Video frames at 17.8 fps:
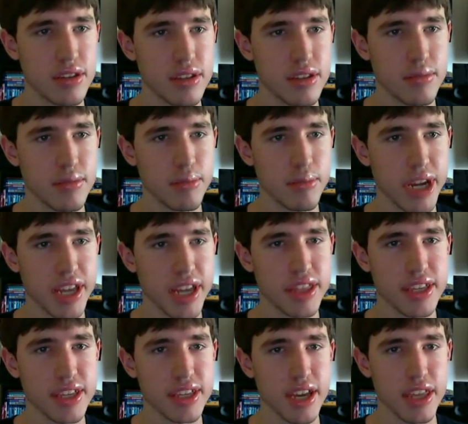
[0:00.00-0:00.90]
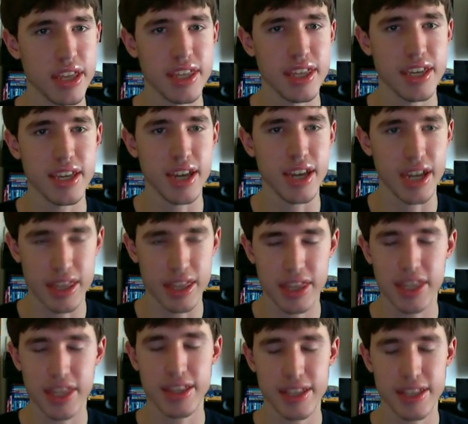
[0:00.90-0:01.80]
But I think
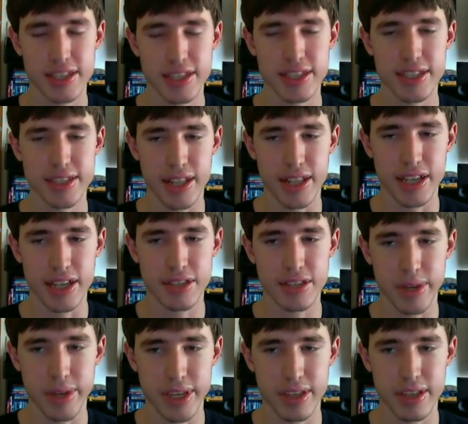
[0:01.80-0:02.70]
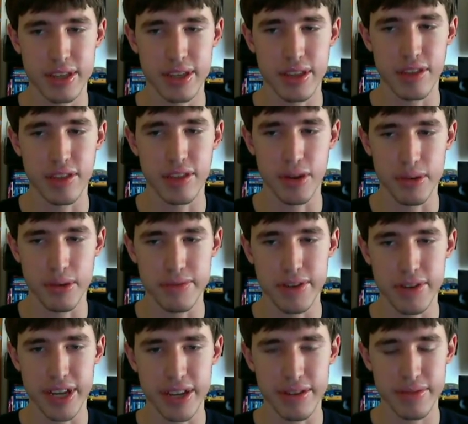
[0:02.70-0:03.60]
this is its last week in the top
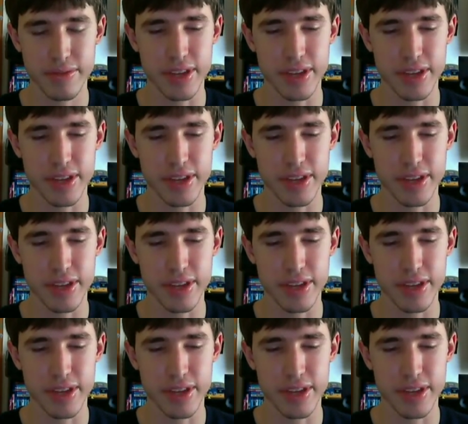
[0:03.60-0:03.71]
5.